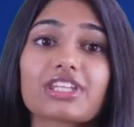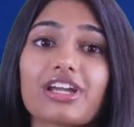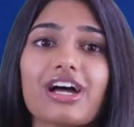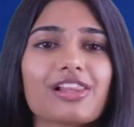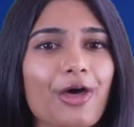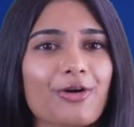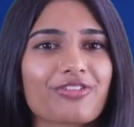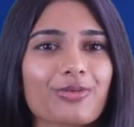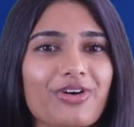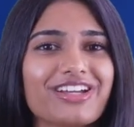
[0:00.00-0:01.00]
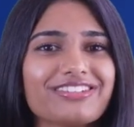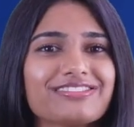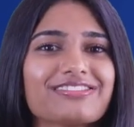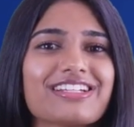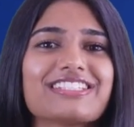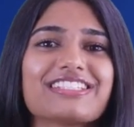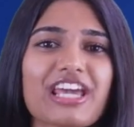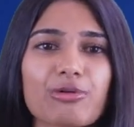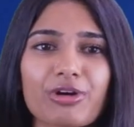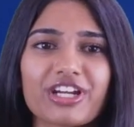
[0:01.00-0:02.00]
On the other hand,
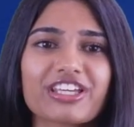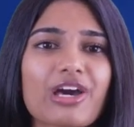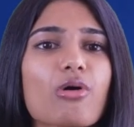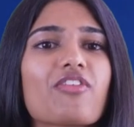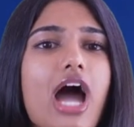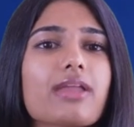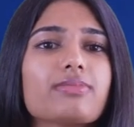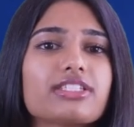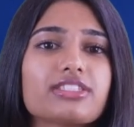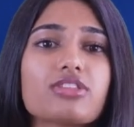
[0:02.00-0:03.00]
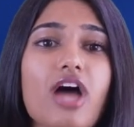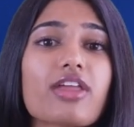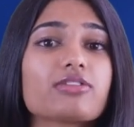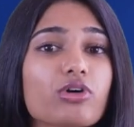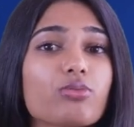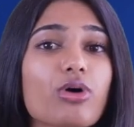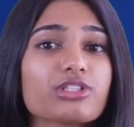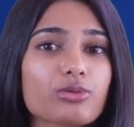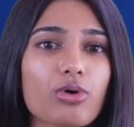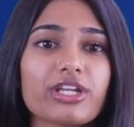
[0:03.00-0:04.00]
RS-485 is designed for
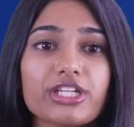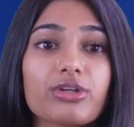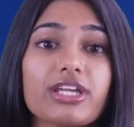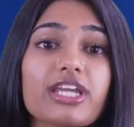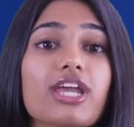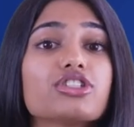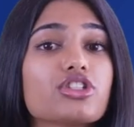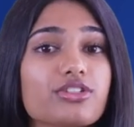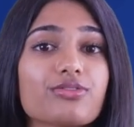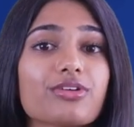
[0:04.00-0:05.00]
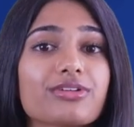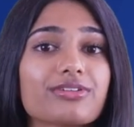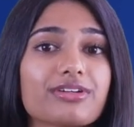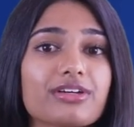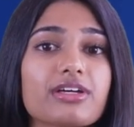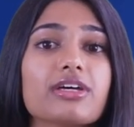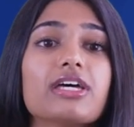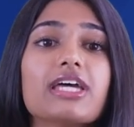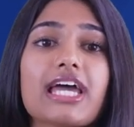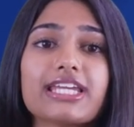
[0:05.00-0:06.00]
multi-point communication.
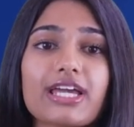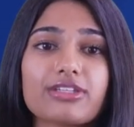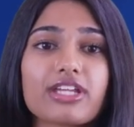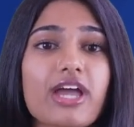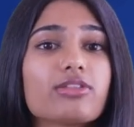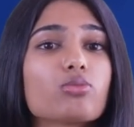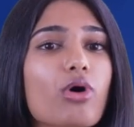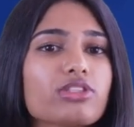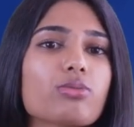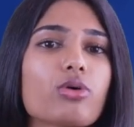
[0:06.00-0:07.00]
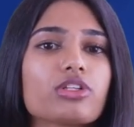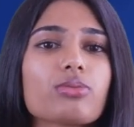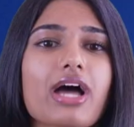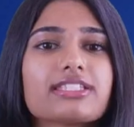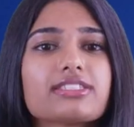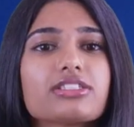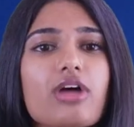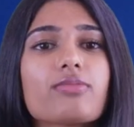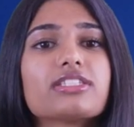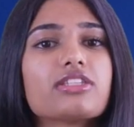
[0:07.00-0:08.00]
It can connect multiple devices
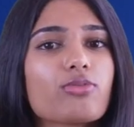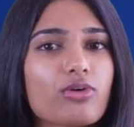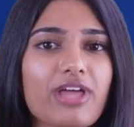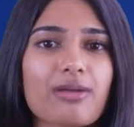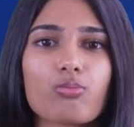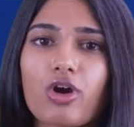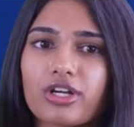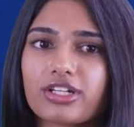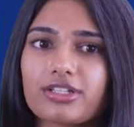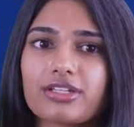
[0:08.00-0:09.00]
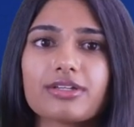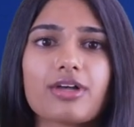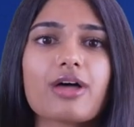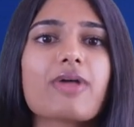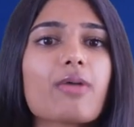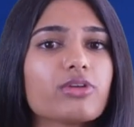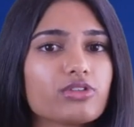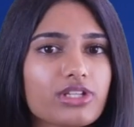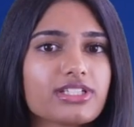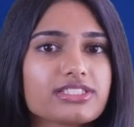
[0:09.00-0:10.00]
on a single network, allowing
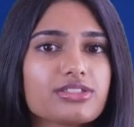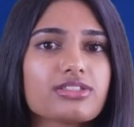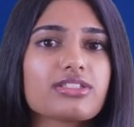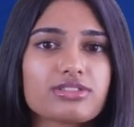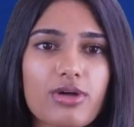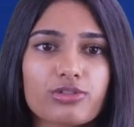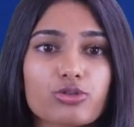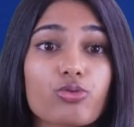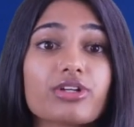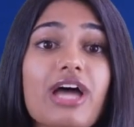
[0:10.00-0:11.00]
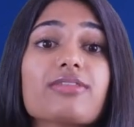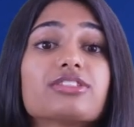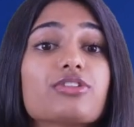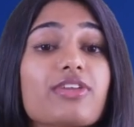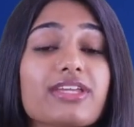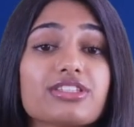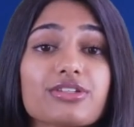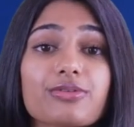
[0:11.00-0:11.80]
for distances up to 4,000 feet.